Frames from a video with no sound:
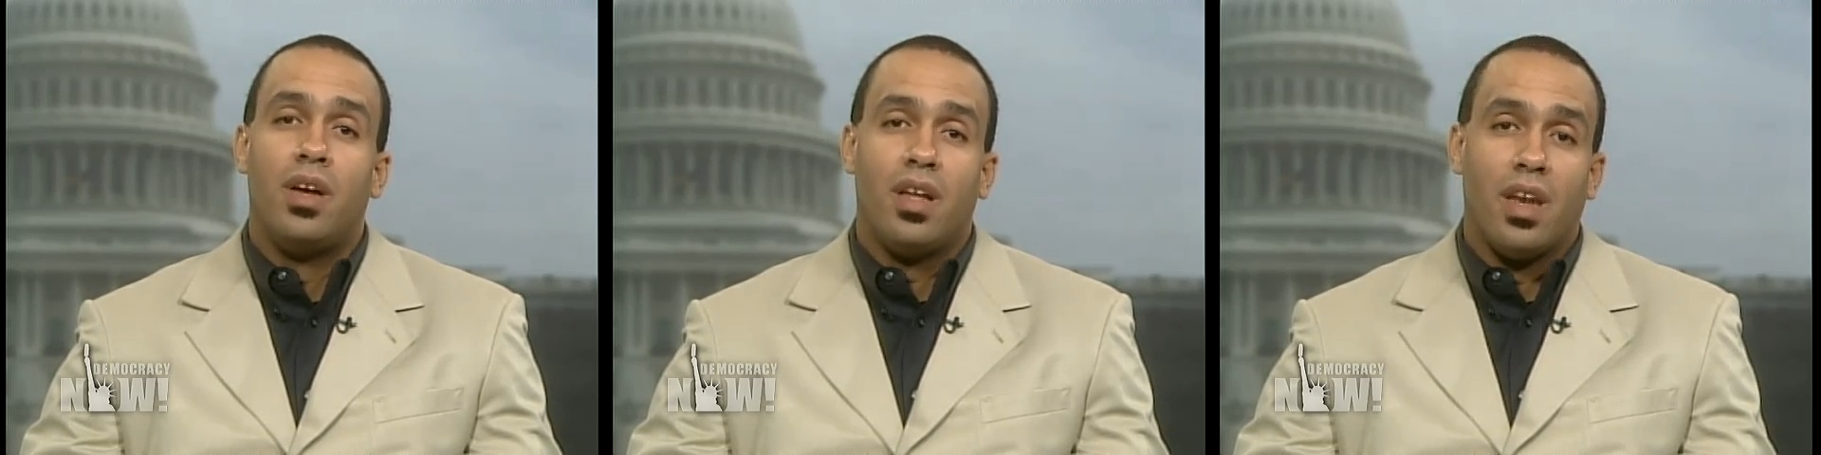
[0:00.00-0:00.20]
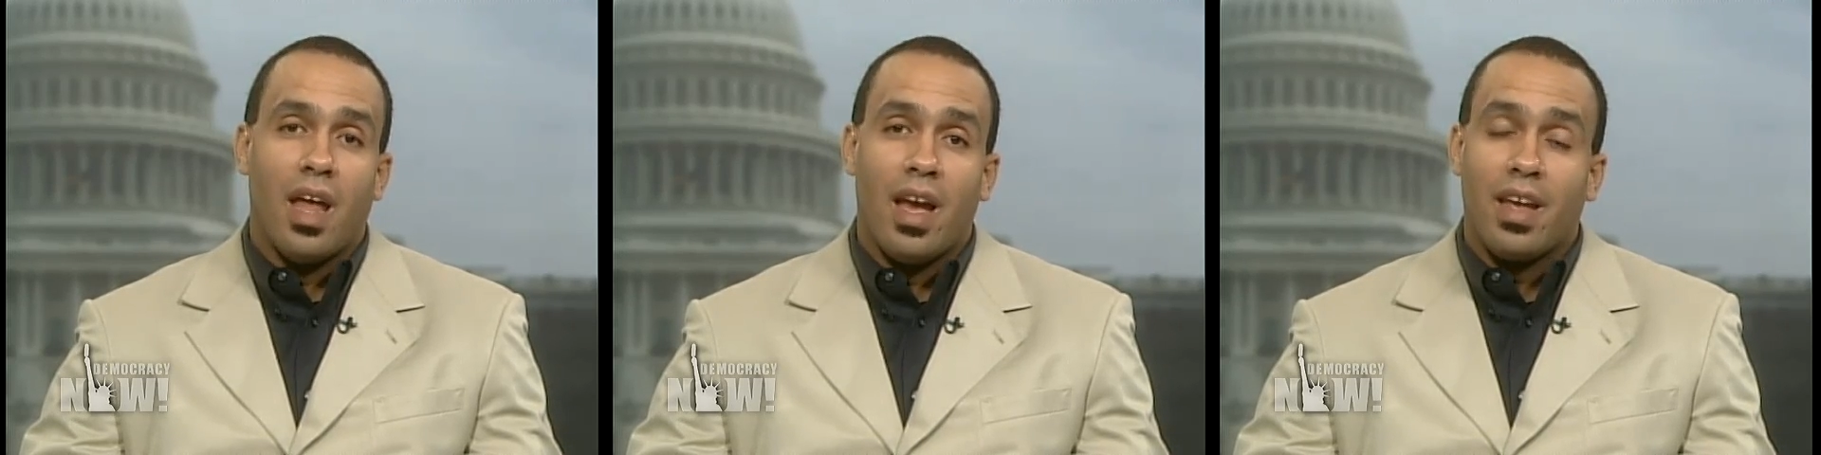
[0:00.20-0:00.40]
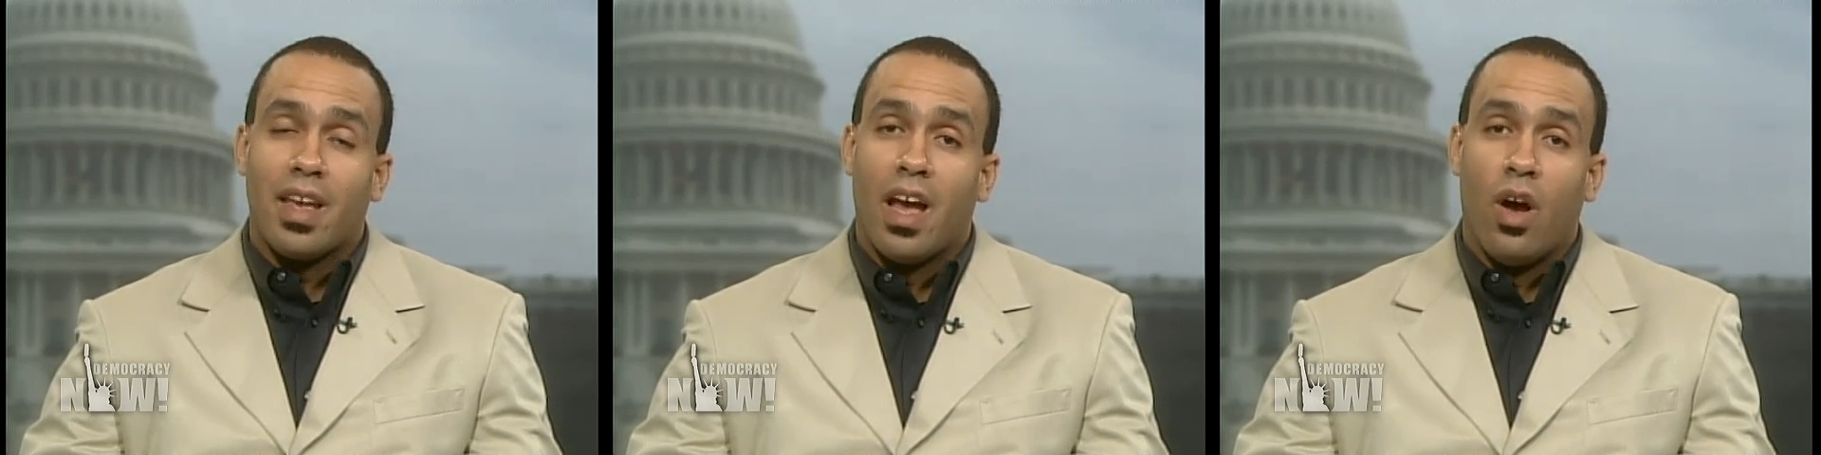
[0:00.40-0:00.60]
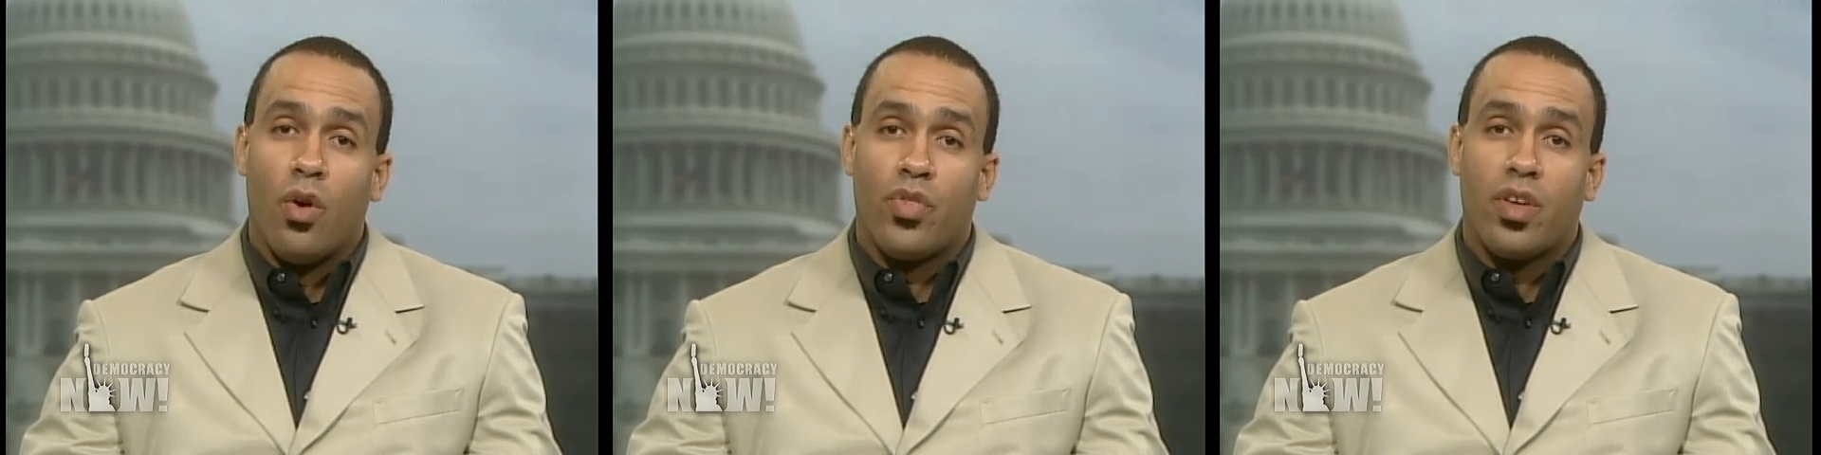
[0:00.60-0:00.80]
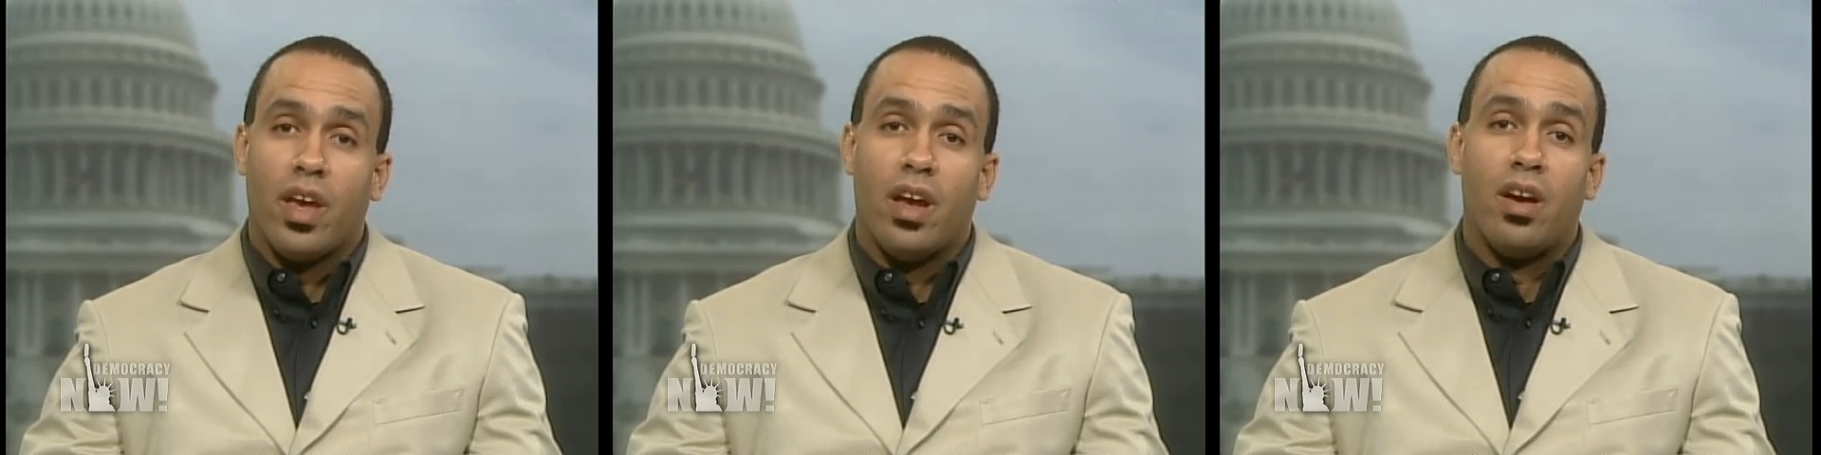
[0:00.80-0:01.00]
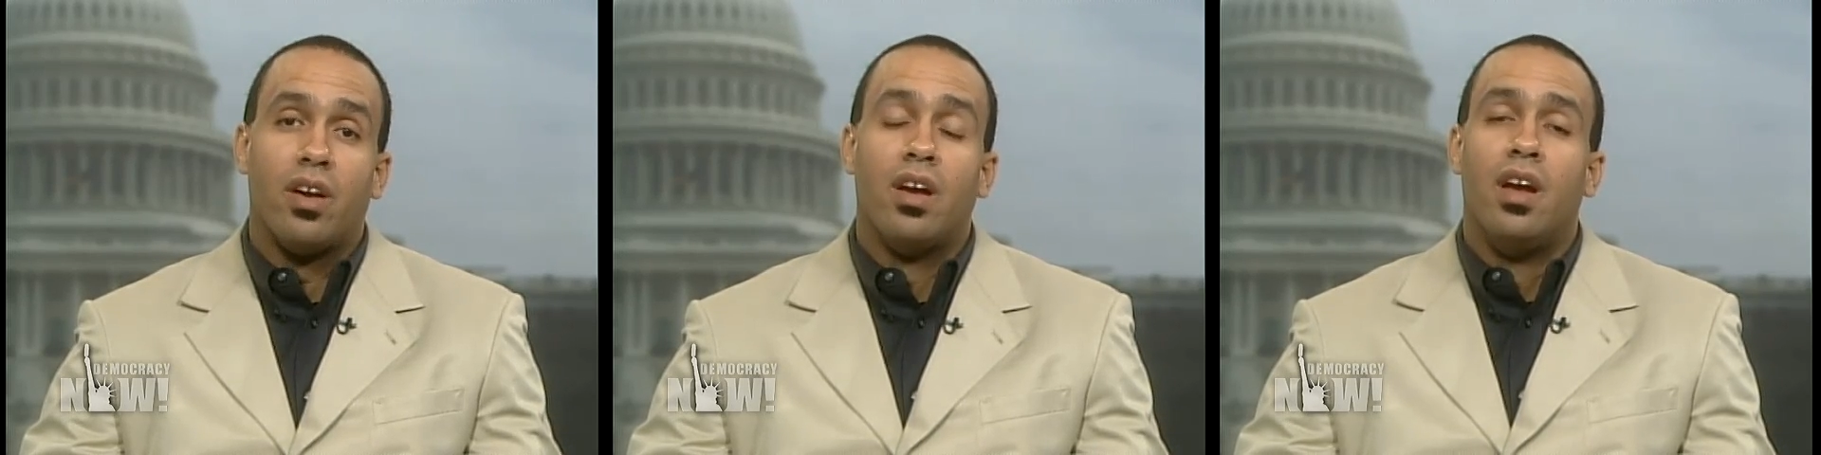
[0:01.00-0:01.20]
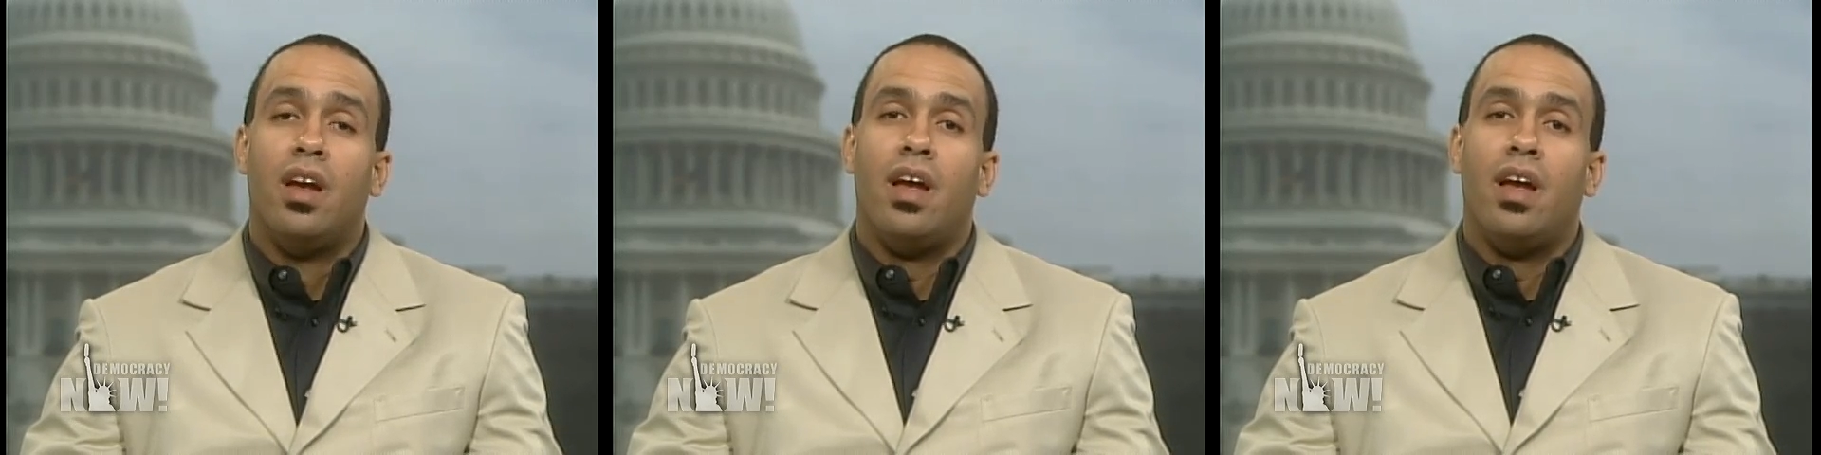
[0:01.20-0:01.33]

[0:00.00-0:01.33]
like health care.